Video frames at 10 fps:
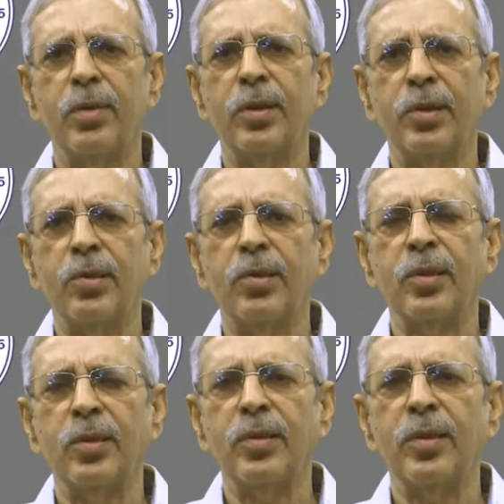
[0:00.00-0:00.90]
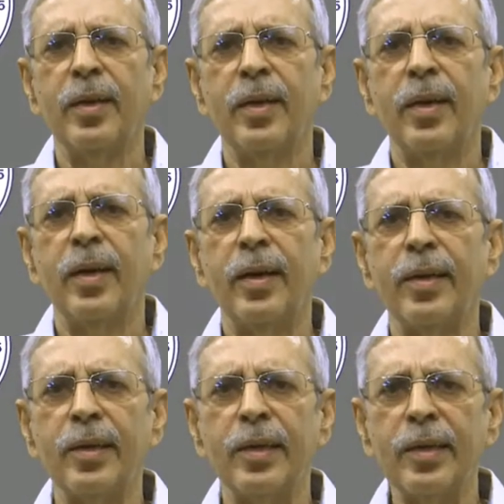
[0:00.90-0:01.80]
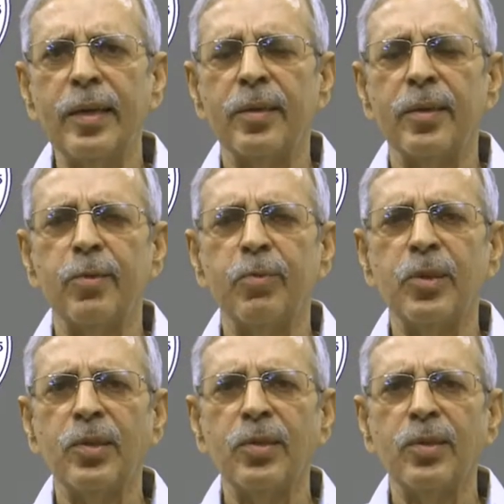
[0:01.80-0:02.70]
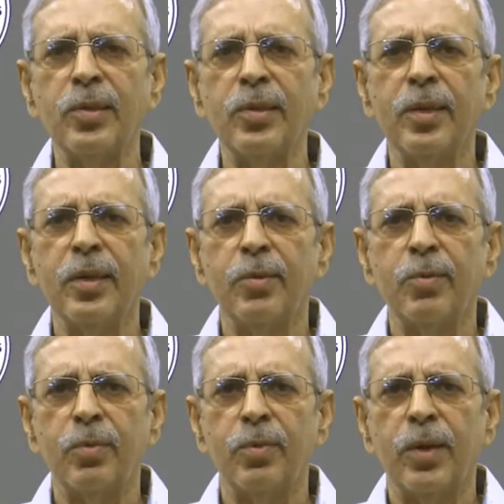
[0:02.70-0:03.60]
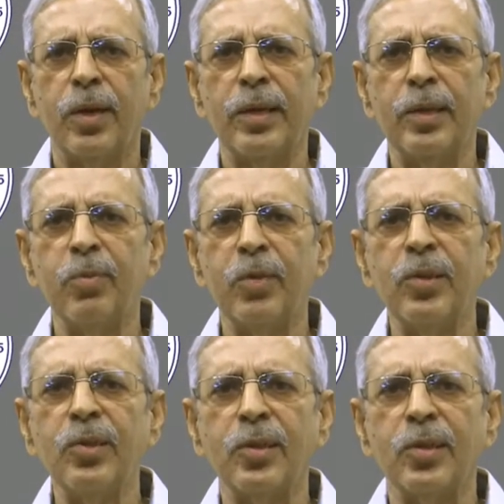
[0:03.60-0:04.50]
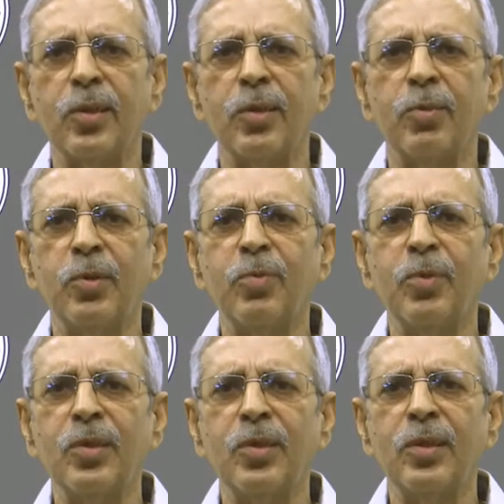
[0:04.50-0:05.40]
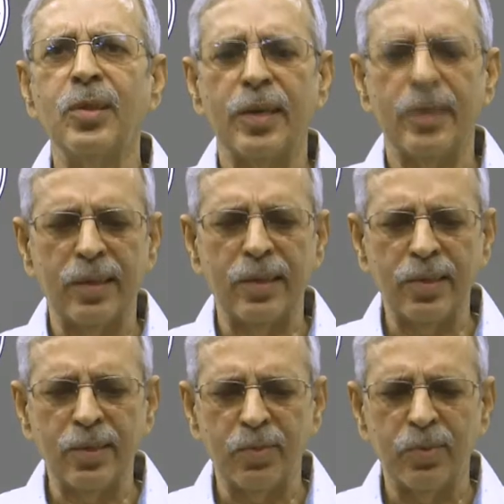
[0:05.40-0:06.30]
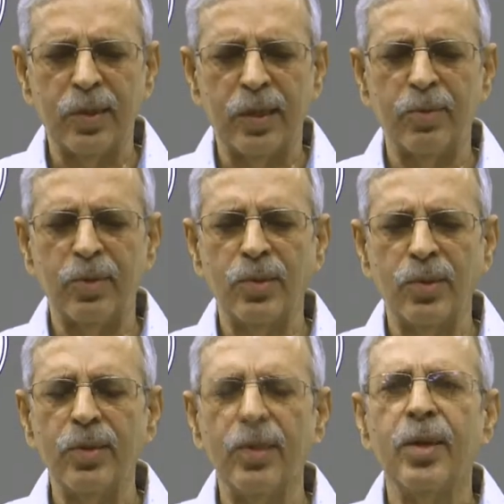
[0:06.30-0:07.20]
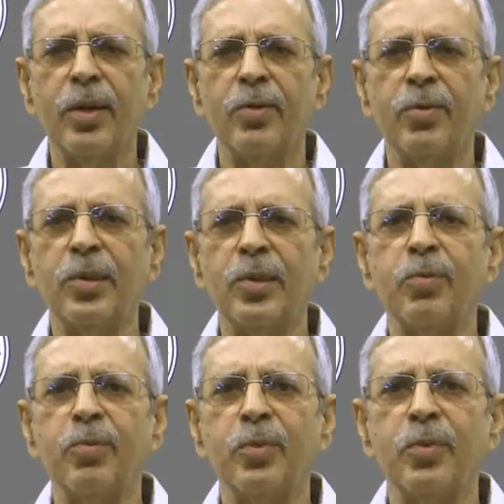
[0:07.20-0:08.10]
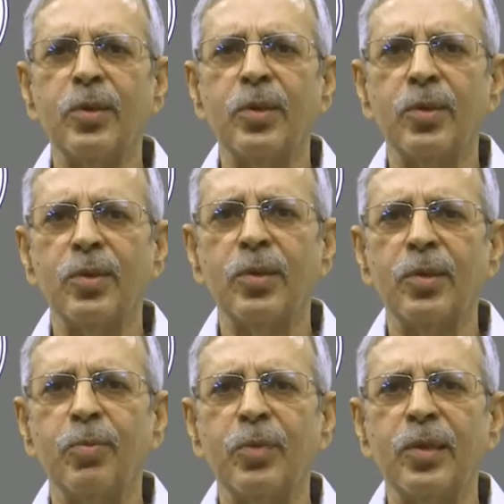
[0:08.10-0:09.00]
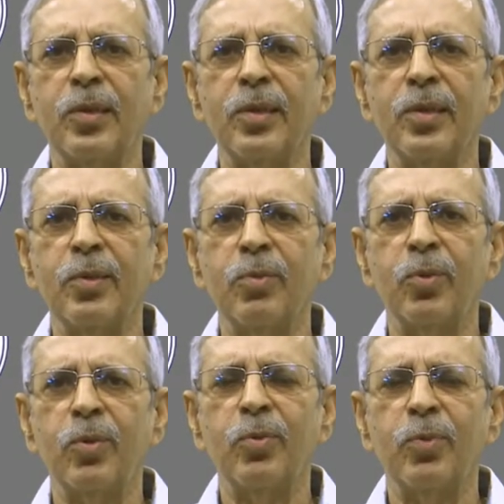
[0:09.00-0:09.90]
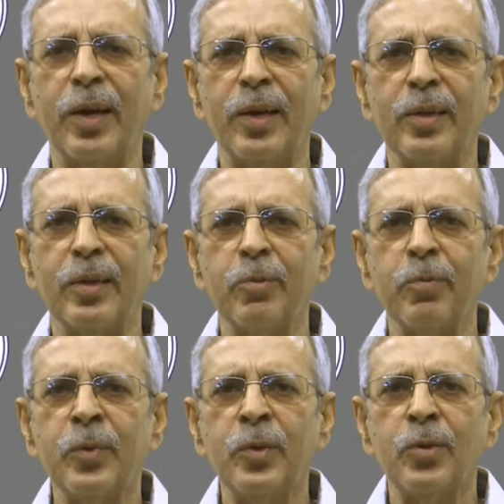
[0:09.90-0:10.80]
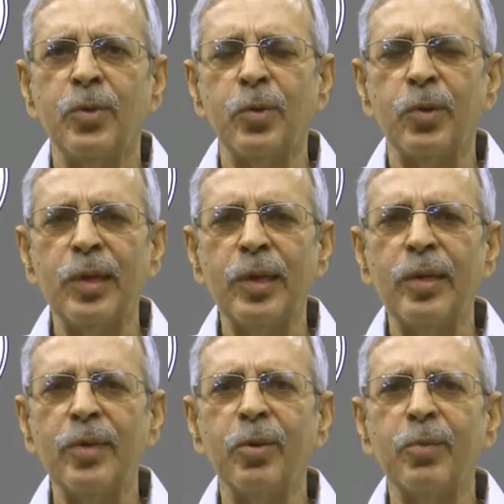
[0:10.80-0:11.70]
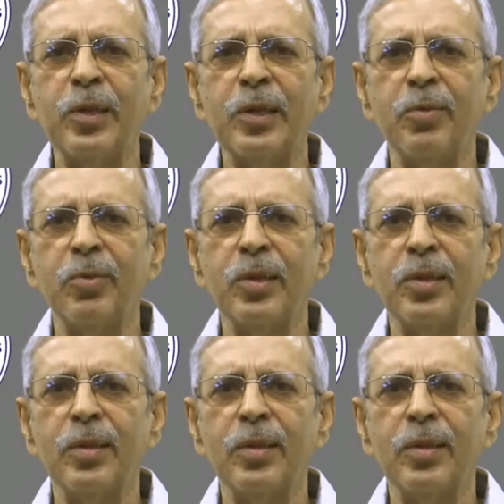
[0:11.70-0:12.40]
existence, and A represents the animalistic, which means the aggressive dimension, which is representing the full of anger. So, A level behavior,